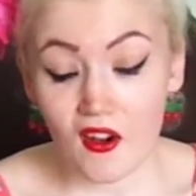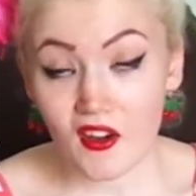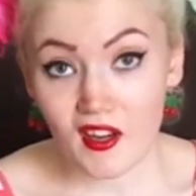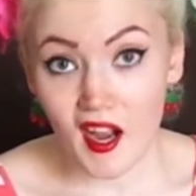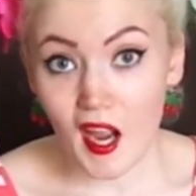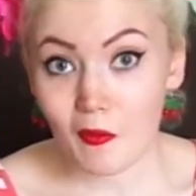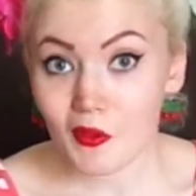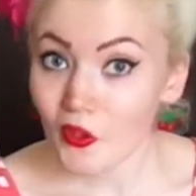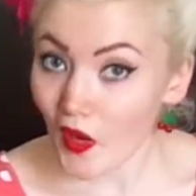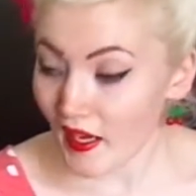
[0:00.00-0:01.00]
I
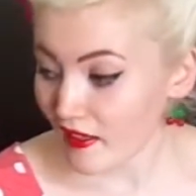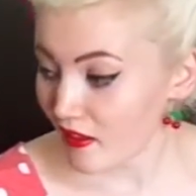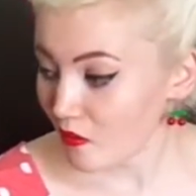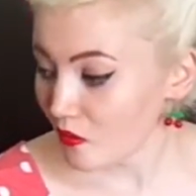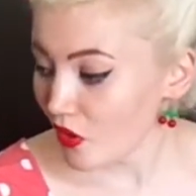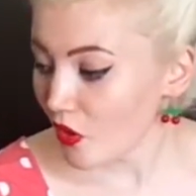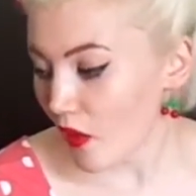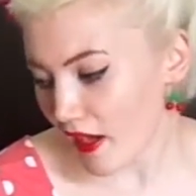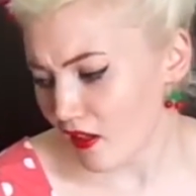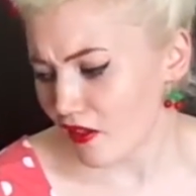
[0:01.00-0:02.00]
bought not
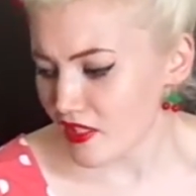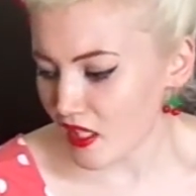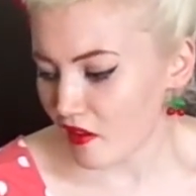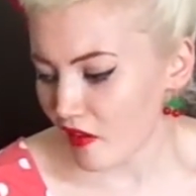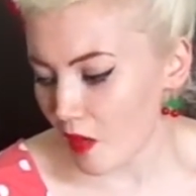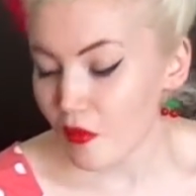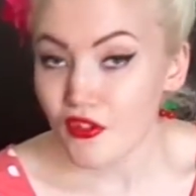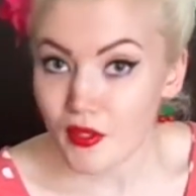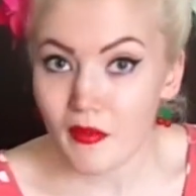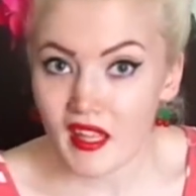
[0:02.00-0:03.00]
quite a lot of stuff. I bought
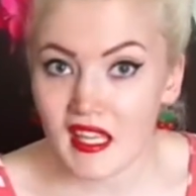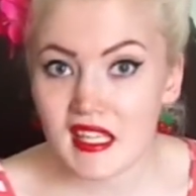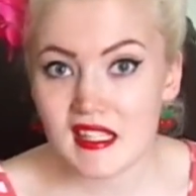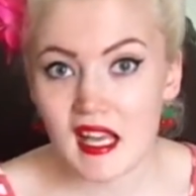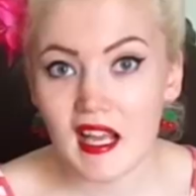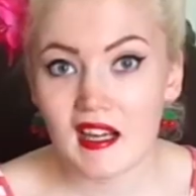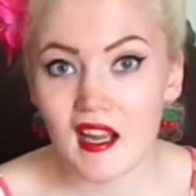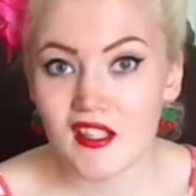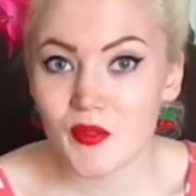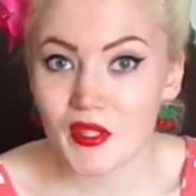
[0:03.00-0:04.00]
some things and
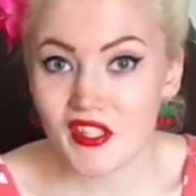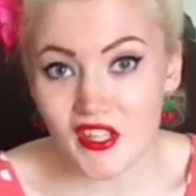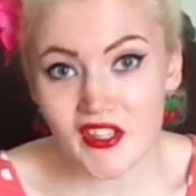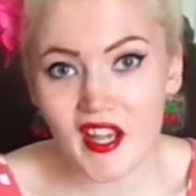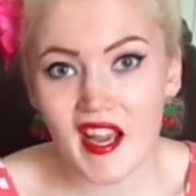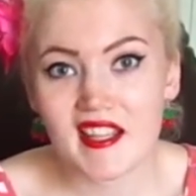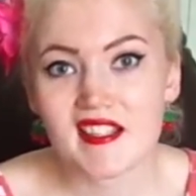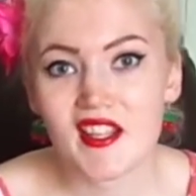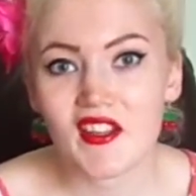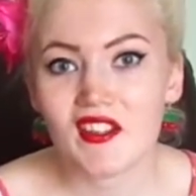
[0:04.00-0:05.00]
I just want to show you guys.
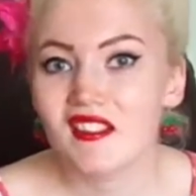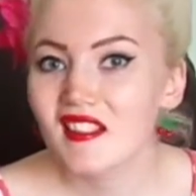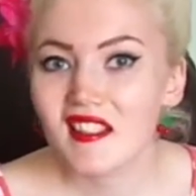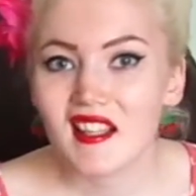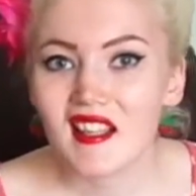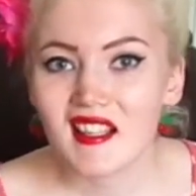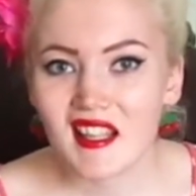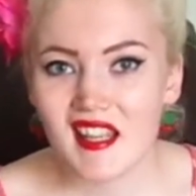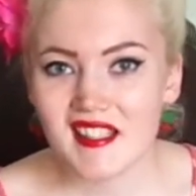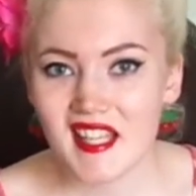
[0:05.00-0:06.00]
So
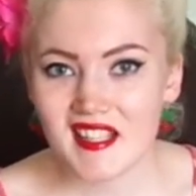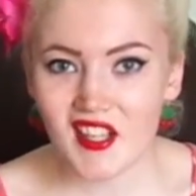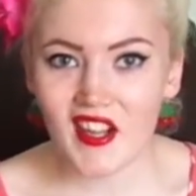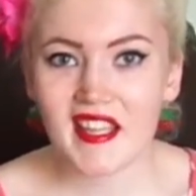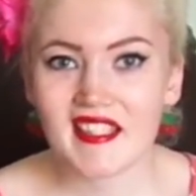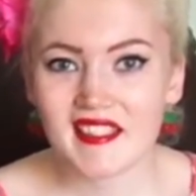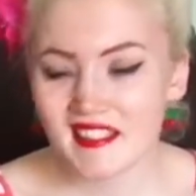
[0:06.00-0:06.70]
let's get started.